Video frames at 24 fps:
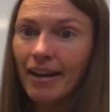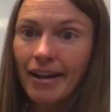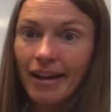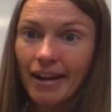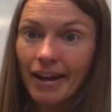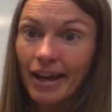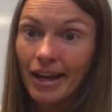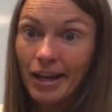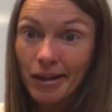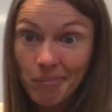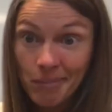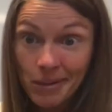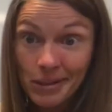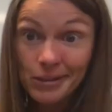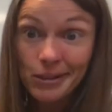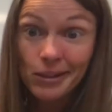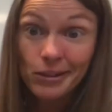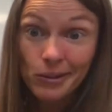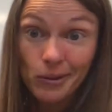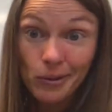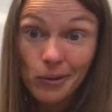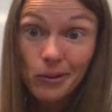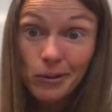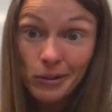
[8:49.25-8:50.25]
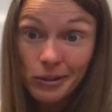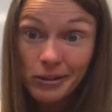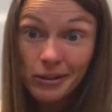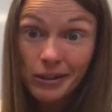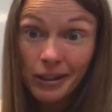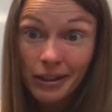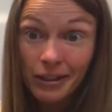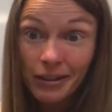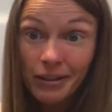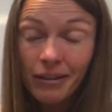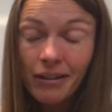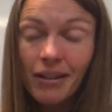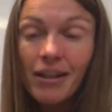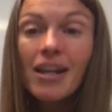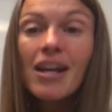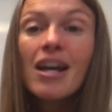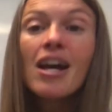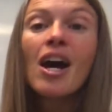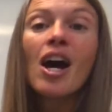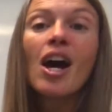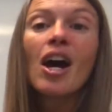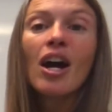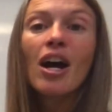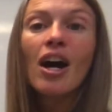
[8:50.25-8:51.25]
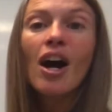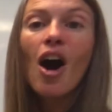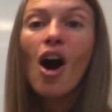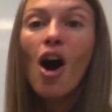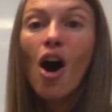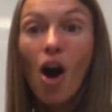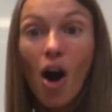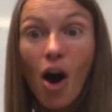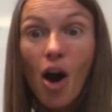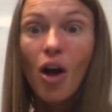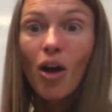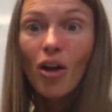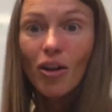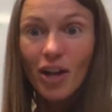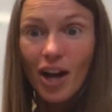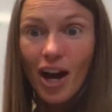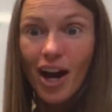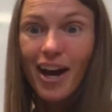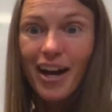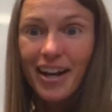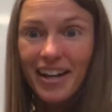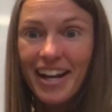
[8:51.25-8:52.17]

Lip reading: and Mrs. Olson all got